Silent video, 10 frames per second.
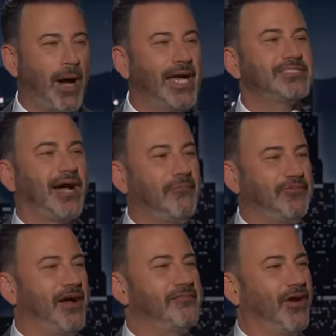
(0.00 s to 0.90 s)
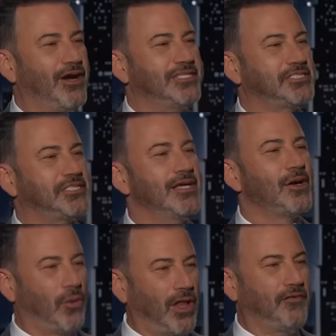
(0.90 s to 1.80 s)
My top five artists
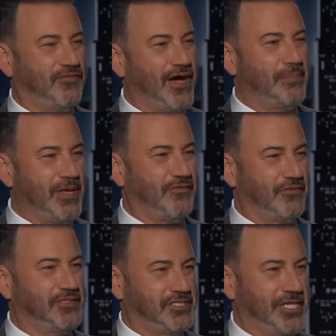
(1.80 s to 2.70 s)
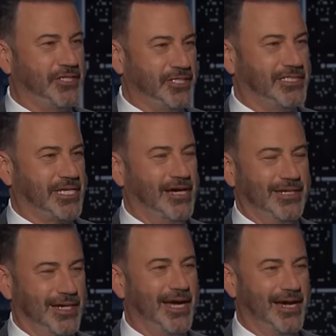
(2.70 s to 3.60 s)
qualified me for the senior discount
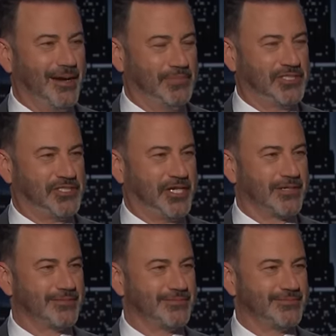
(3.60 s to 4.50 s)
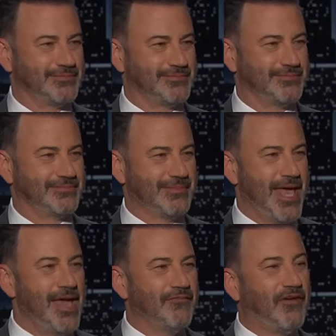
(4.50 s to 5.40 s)
at IHOP this year.
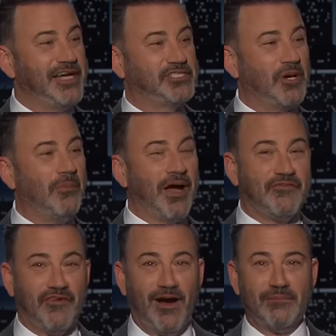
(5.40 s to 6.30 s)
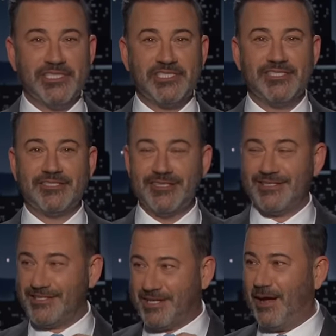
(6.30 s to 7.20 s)
if I show my pharmacist
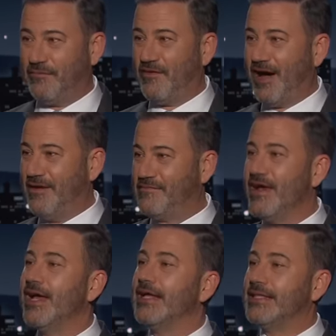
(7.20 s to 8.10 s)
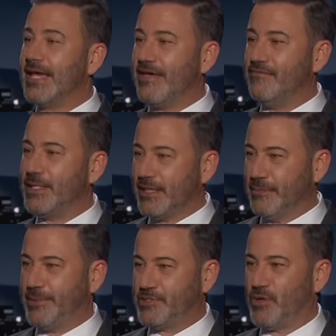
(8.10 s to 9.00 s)
the top five, they give me
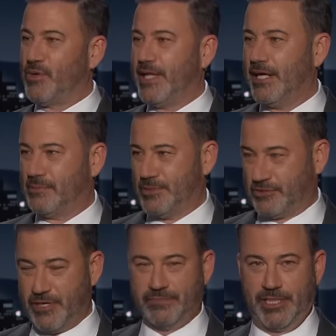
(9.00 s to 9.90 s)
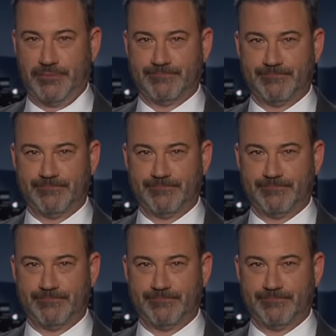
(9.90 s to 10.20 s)
Lipitor without a prescription.